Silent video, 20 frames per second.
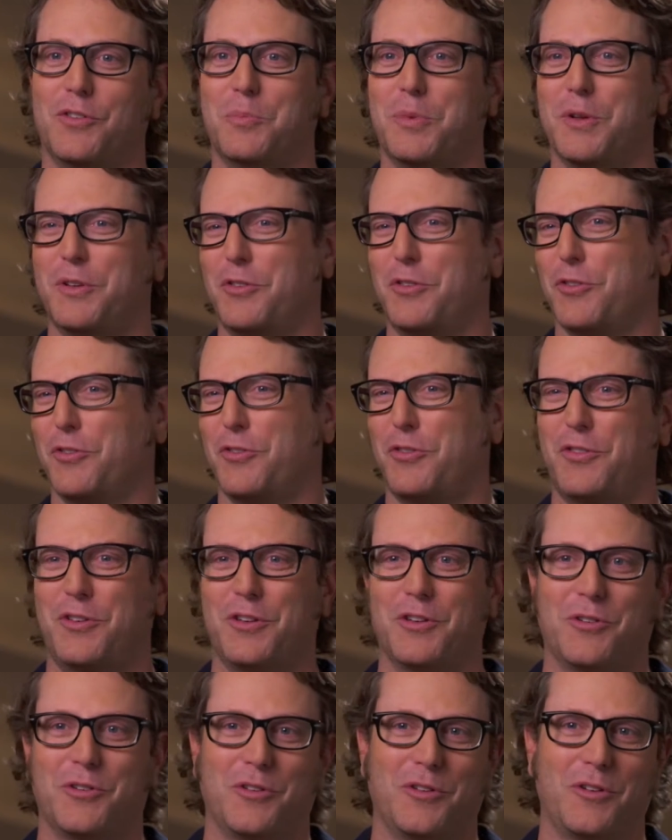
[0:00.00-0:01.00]
but you're
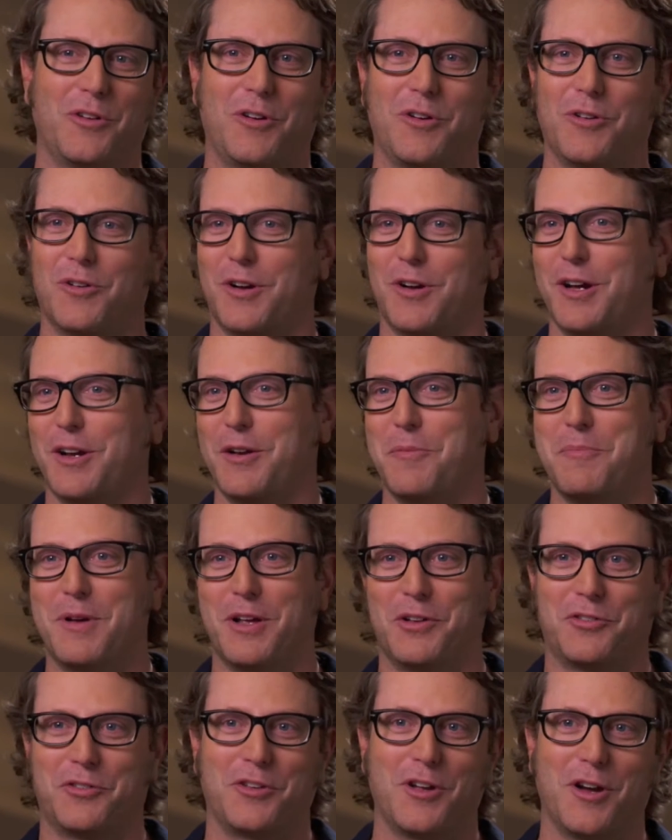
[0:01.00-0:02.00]
still all kind of
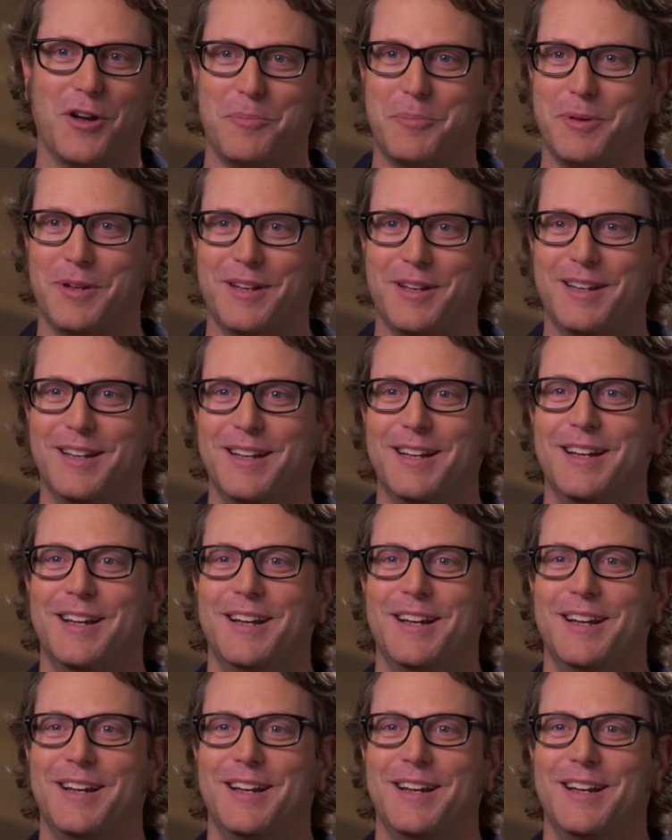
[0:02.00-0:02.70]
messed up, and